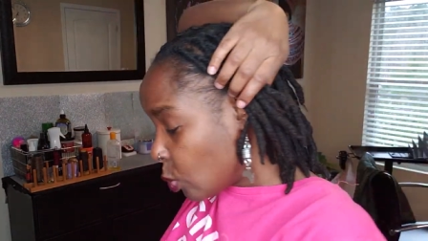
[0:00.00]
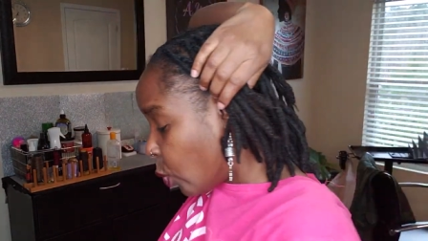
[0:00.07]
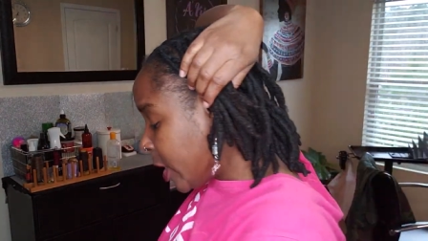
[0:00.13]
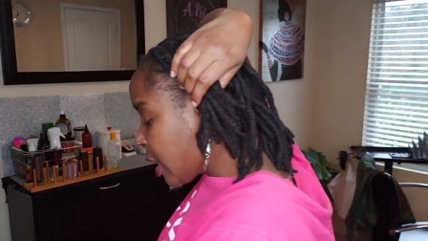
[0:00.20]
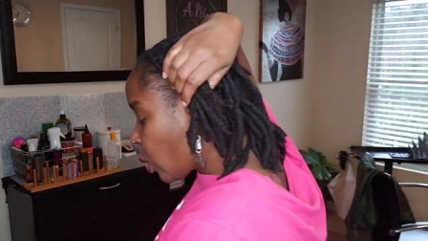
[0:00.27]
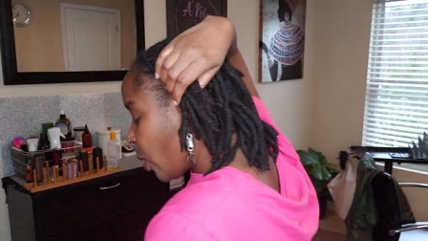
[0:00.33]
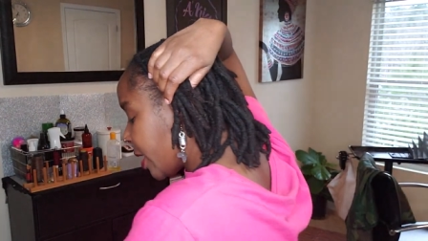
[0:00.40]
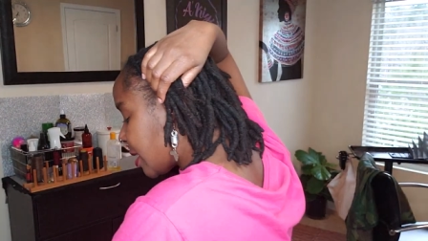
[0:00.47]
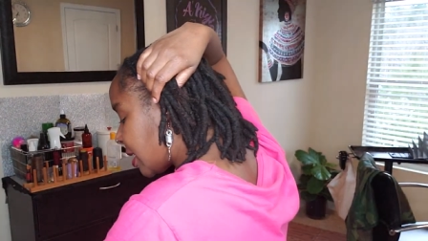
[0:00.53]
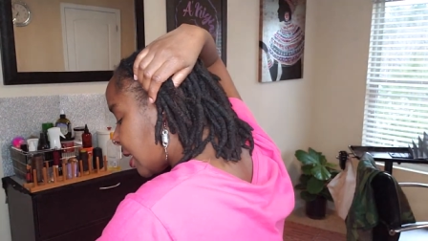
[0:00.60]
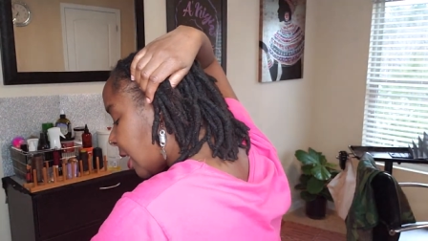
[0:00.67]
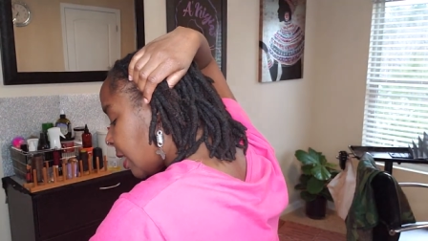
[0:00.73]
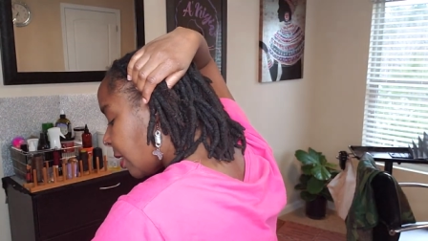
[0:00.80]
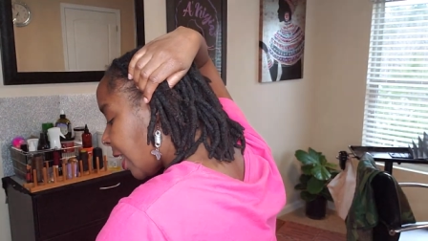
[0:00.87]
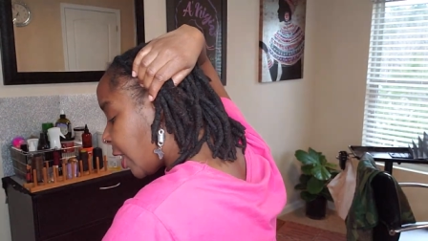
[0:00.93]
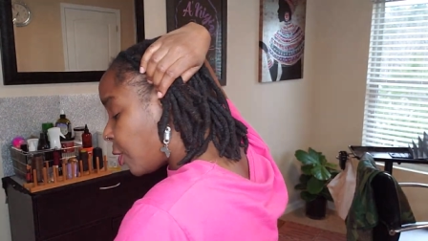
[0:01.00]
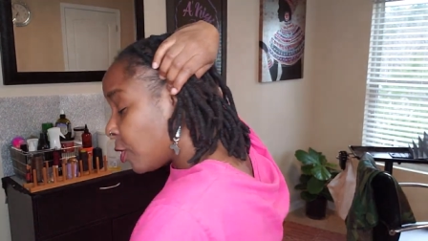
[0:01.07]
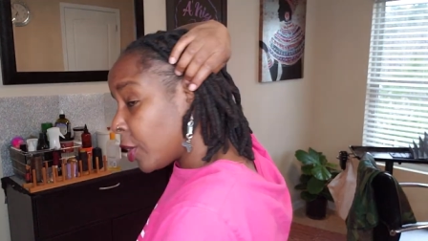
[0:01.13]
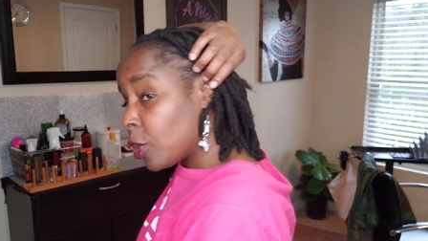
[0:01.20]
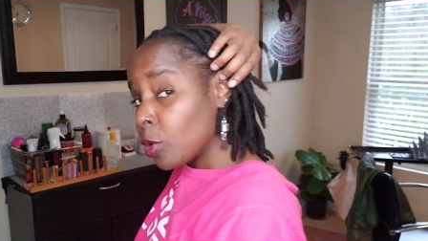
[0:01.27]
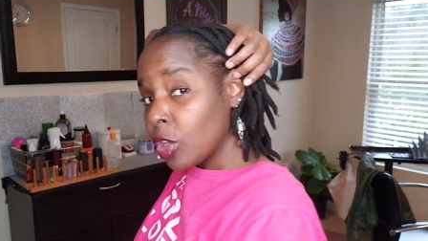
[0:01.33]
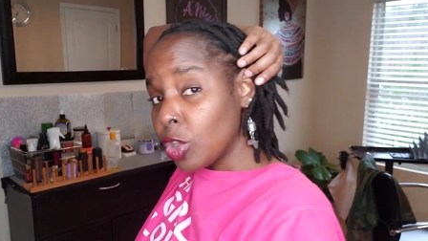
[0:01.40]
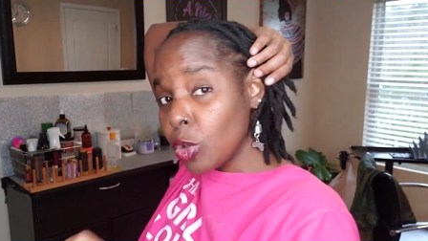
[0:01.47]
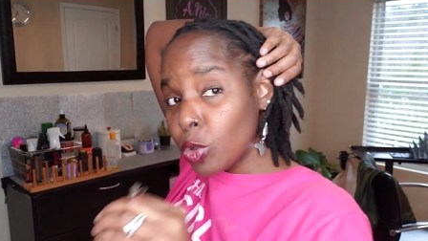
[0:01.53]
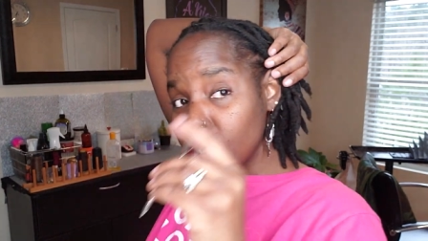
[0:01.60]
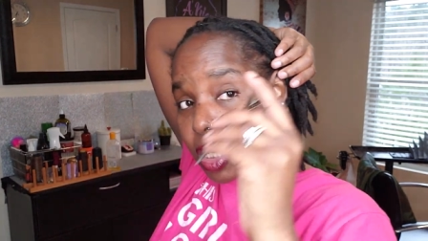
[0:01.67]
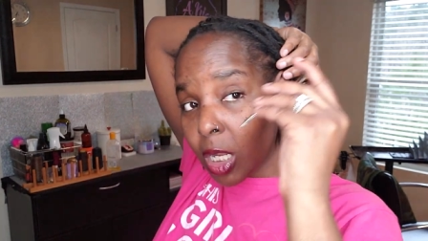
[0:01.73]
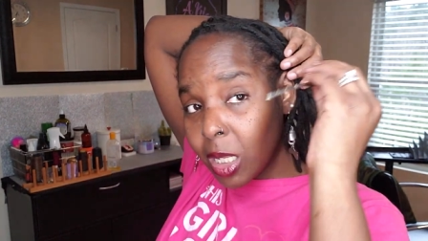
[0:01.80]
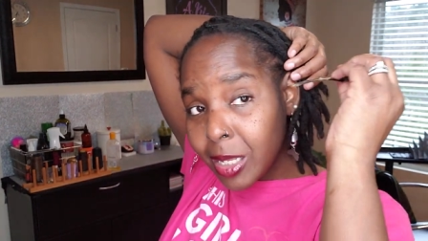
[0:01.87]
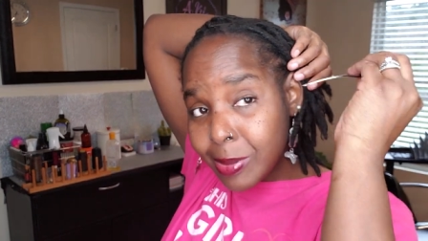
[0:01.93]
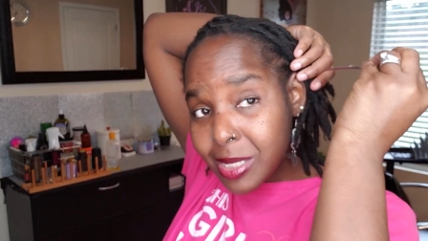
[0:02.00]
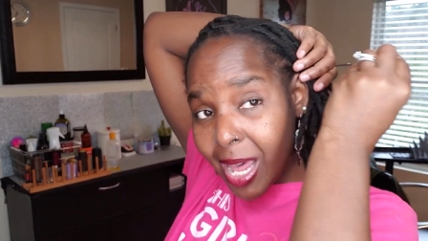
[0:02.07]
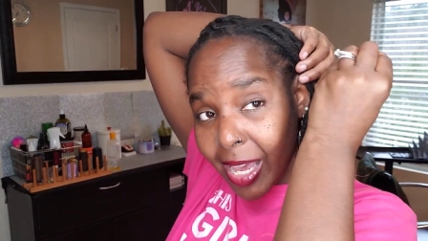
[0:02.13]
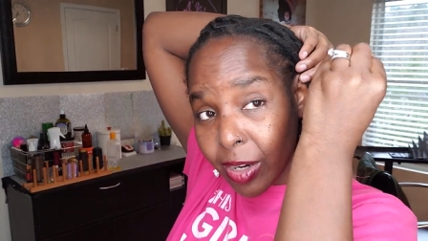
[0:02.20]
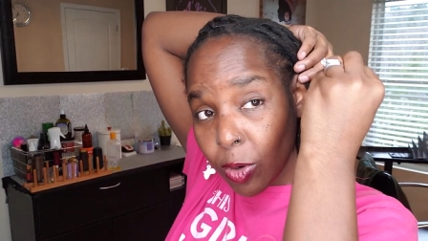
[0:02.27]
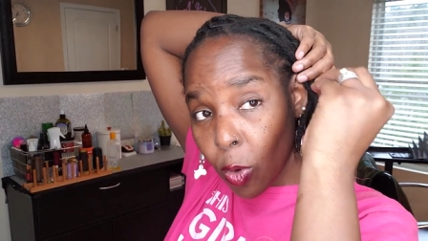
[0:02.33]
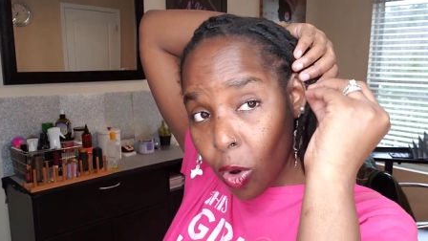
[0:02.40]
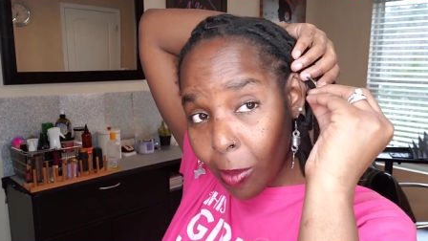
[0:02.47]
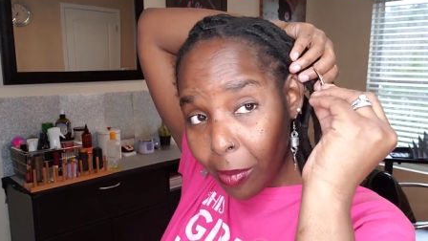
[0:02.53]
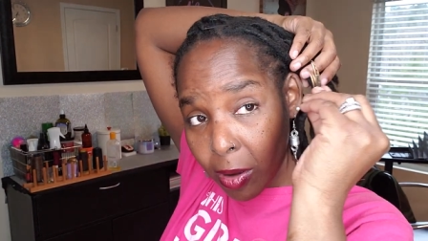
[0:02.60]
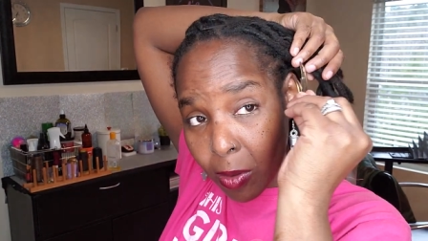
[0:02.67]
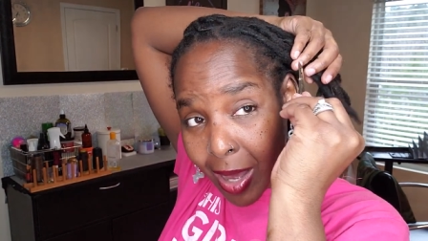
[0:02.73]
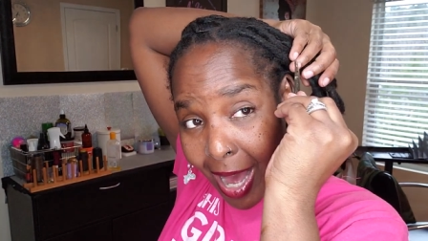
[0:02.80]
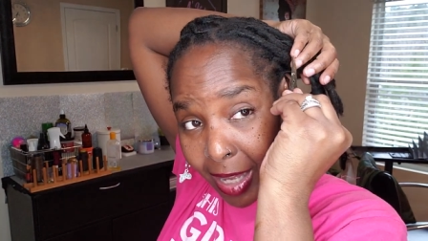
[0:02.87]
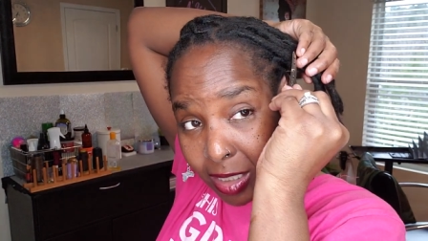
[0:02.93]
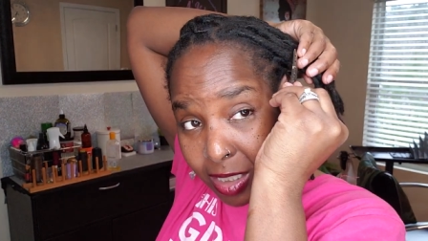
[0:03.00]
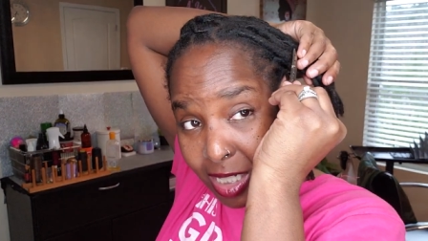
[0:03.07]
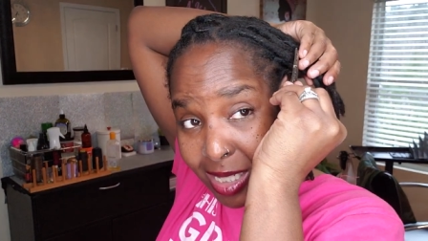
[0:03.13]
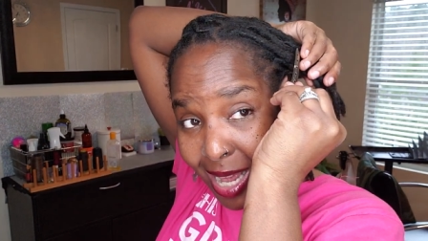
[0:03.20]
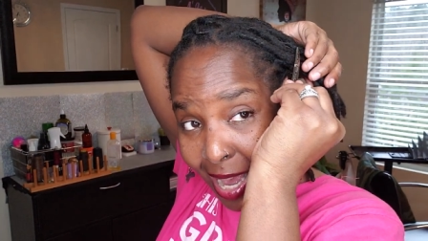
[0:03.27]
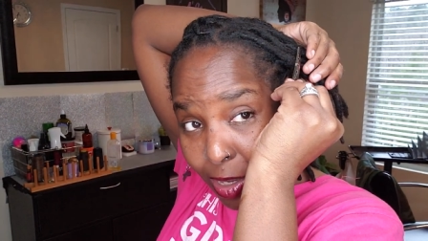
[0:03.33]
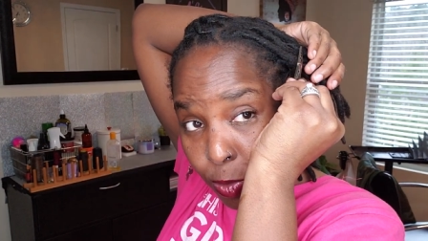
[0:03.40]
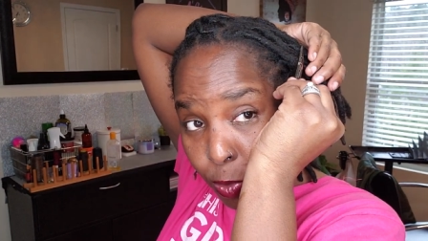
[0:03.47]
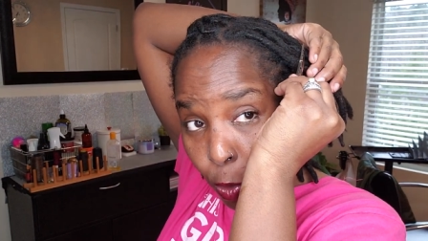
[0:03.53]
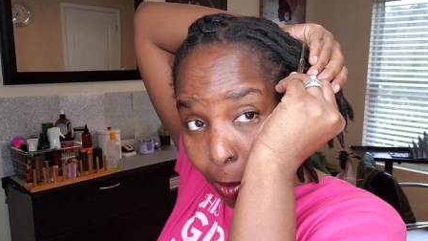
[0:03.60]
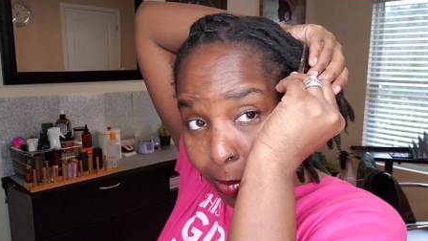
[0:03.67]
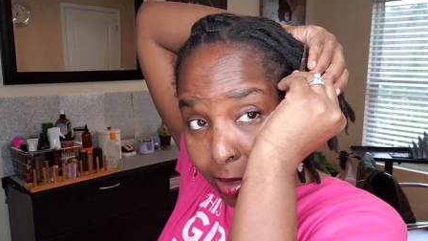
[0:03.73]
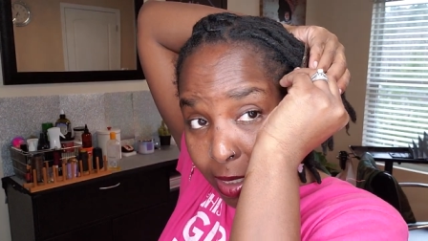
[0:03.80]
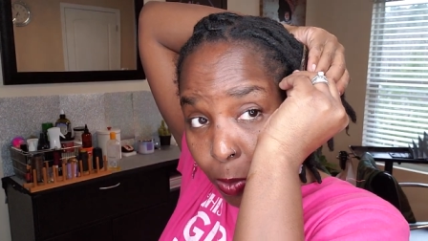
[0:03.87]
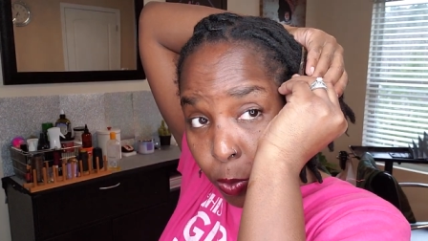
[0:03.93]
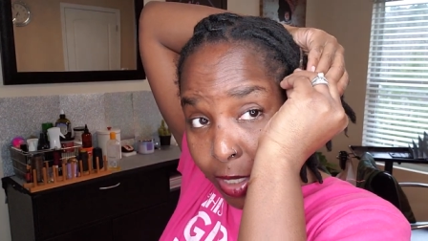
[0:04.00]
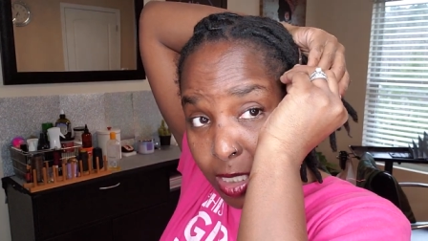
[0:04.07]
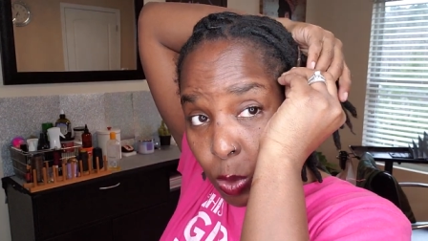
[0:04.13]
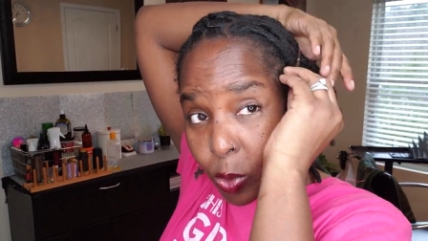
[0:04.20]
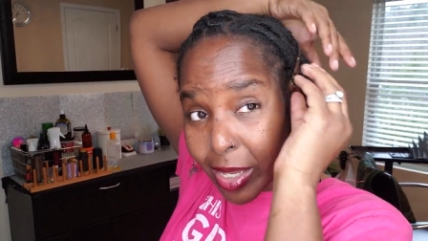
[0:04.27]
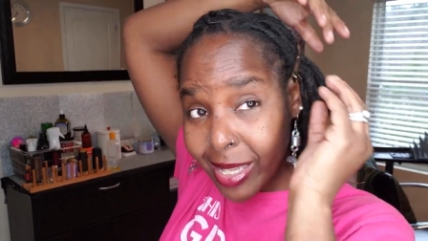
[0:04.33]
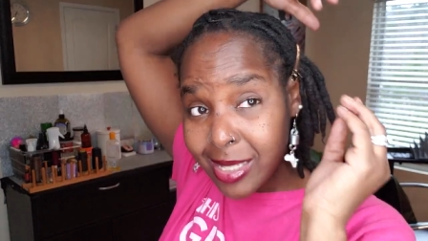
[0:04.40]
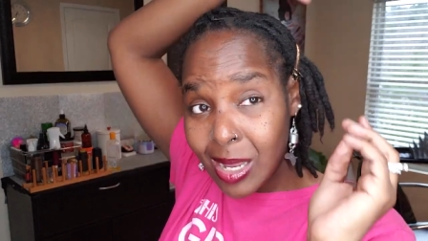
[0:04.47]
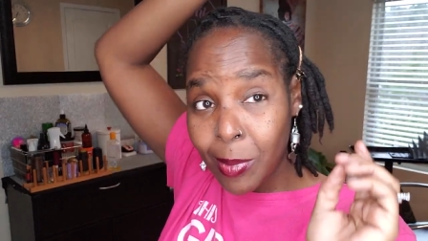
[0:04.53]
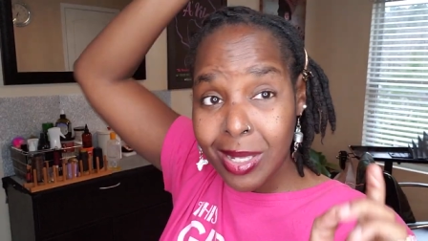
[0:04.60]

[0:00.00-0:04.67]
retwisted, and you know, you will use your clips like normal, how, just how you normally retwist.